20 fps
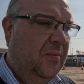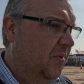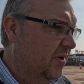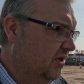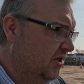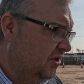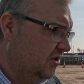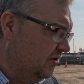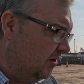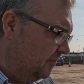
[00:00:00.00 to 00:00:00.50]
We
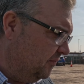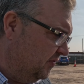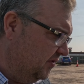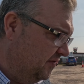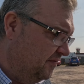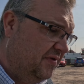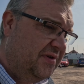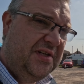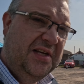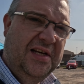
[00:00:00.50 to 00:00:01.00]
just stopped for the
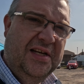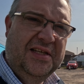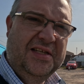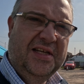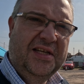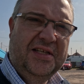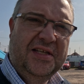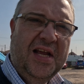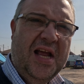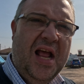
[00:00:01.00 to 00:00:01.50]

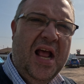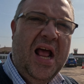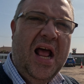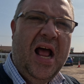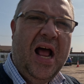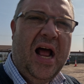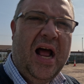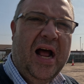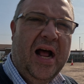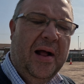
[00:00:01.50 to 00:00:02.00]
facilities
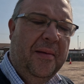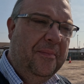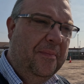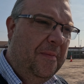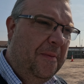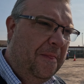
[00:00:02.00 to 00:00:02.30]
yeah,